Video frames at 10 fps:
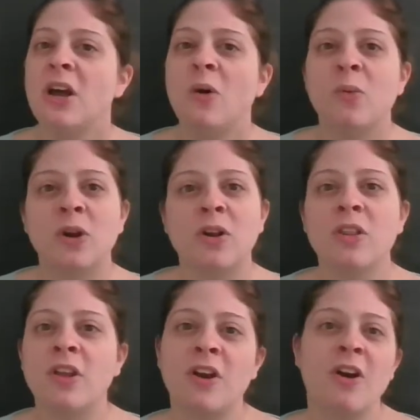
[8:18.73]
where
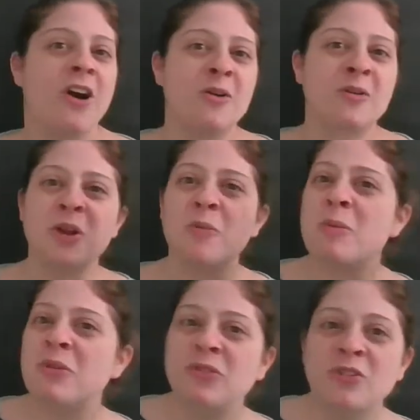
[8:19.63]
there are, maybe
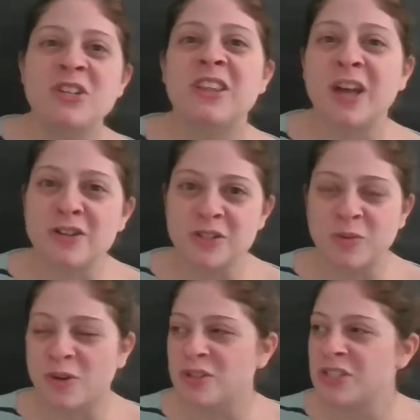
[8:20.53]
50,000
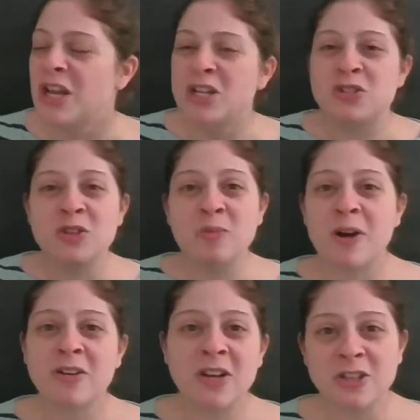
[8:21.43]
words, to the
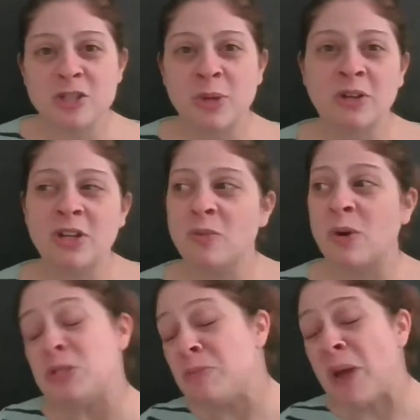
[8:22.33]
modern English period where,
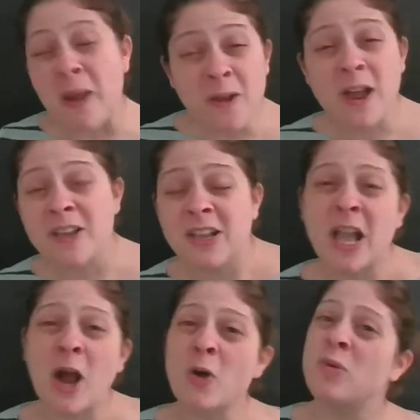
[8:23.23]
depending on how you
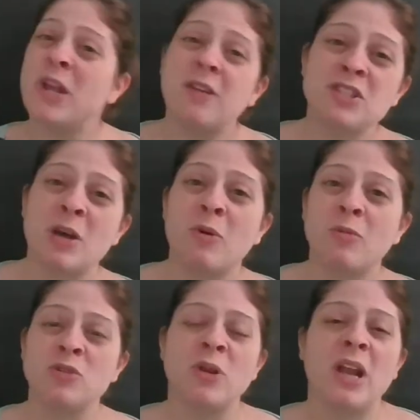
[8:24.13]
count, we have somewhere
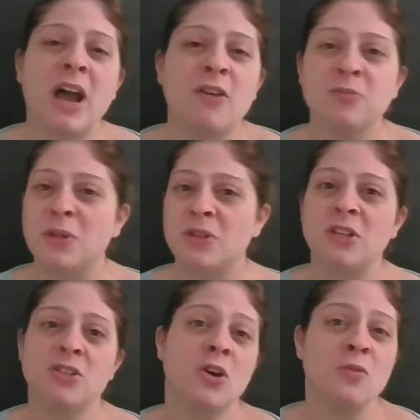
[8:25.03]
between 500,000
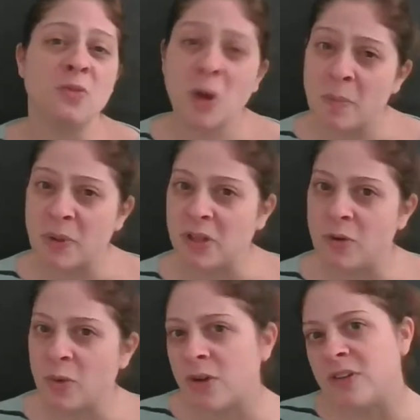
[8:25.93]
to over 1 million
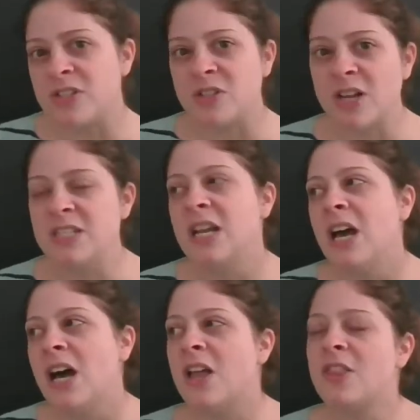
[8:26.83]
words, right?
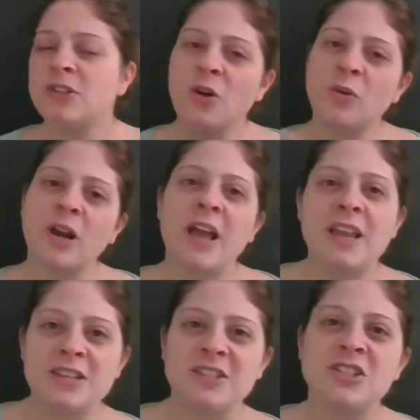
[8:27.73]
The lower
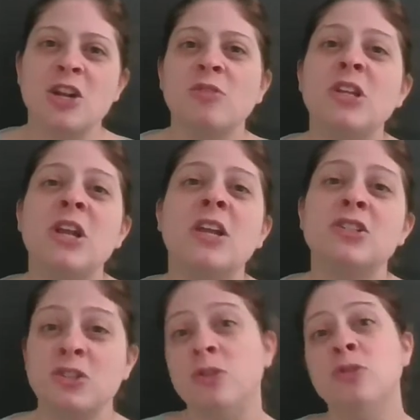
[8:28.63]
end generally
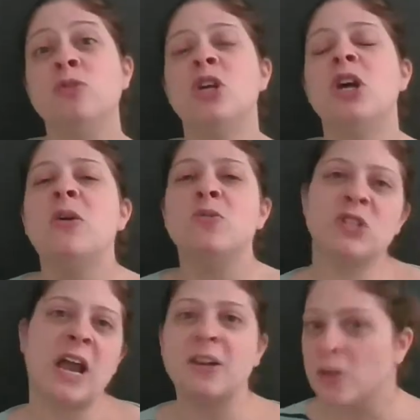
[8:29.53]
excludes
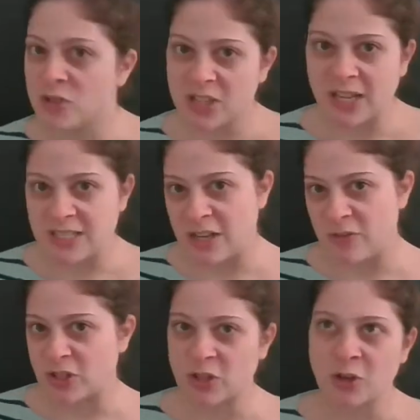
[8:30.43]
technical
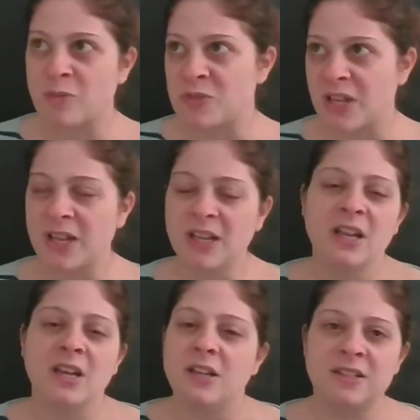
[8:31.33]
scientific terms like
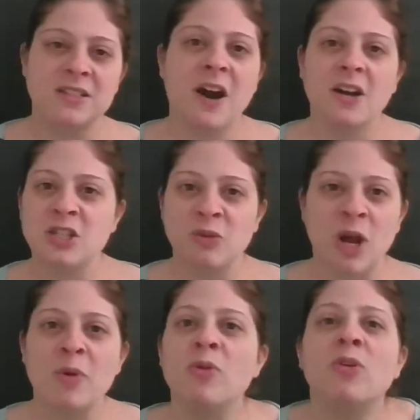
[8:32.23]

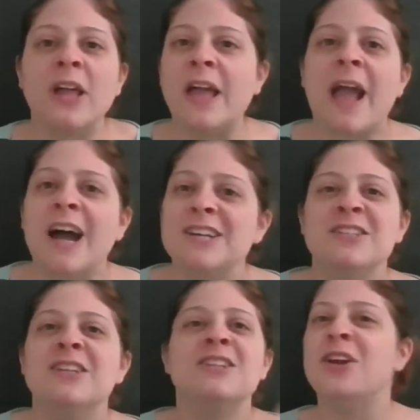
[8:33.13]
deoxyribonucleic
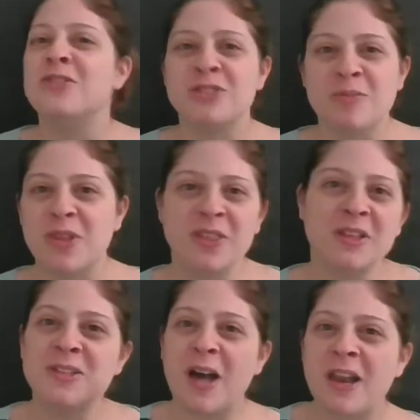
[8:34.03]
acid, something that's
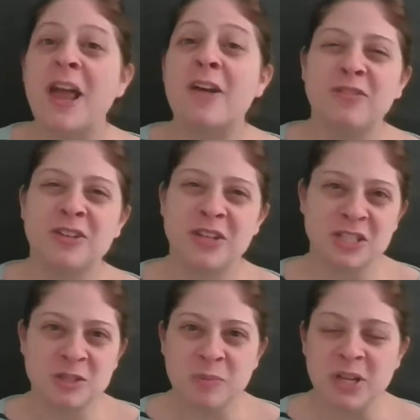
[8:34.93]
not in everyday
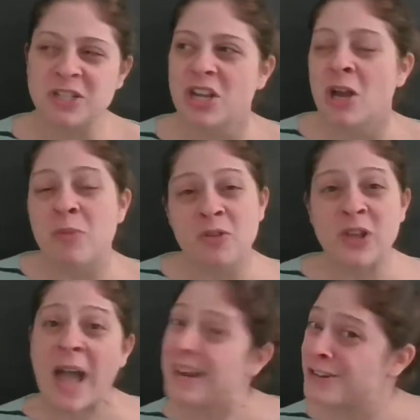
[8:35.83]
speech. But if you
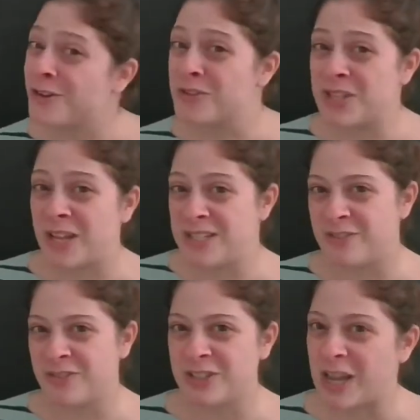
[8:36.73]
add in all those
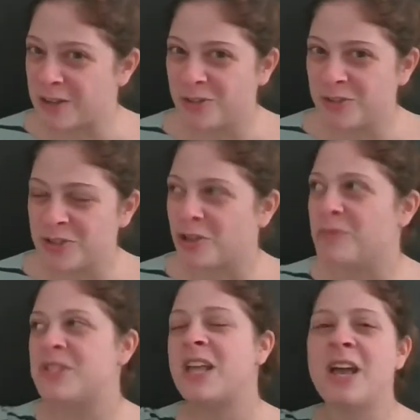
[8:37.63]
scientific technical terms,
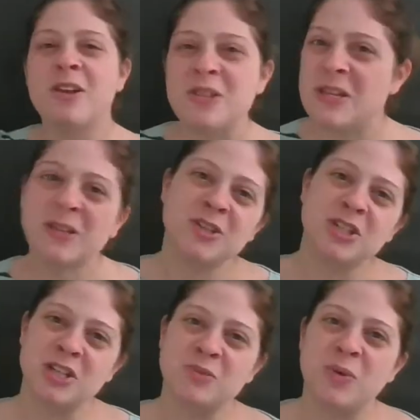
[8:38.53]
then English
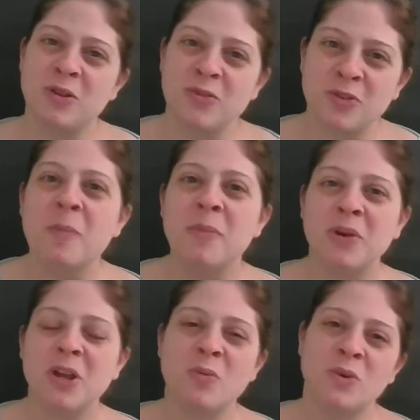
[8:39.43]
has well over 1
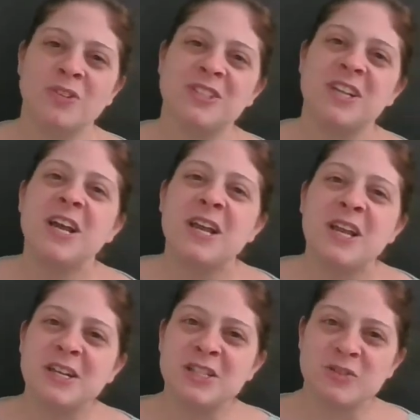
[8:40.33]
million words
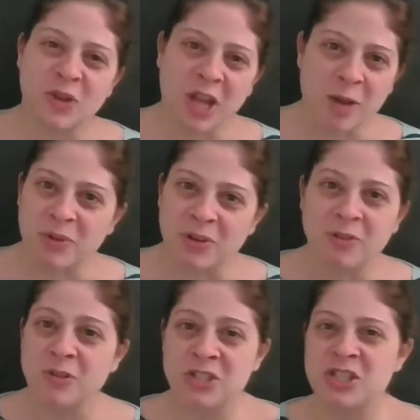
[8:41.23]
in its vocabulary,
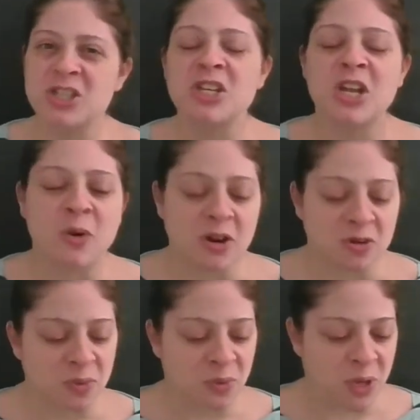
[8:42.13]
which is just an
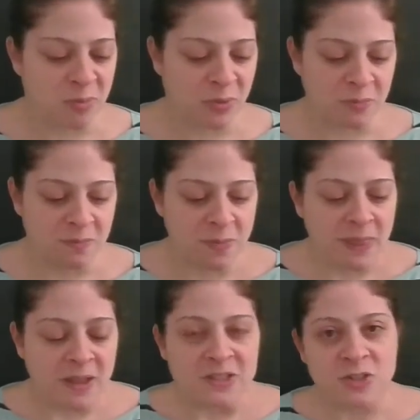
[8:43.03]
incredible number.
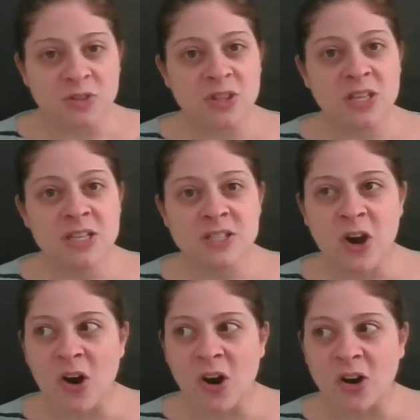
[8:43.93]
So these
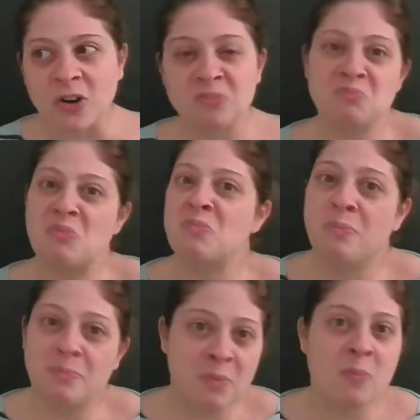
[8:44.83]
are,
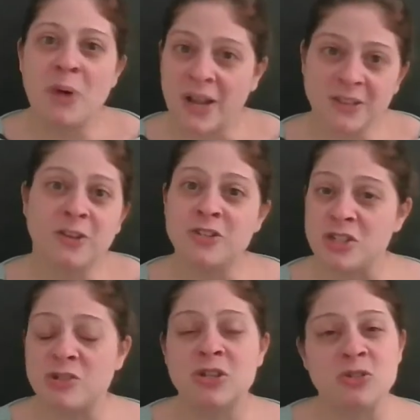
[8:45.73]
by and large,
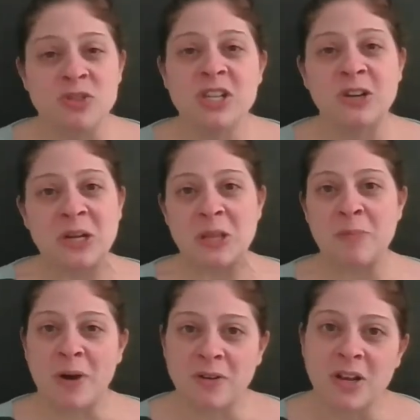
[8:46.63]
introduced here in the
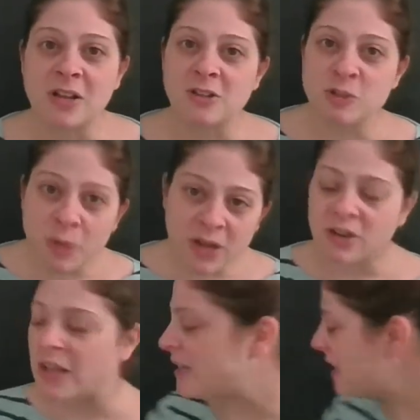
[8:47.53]
modern English period.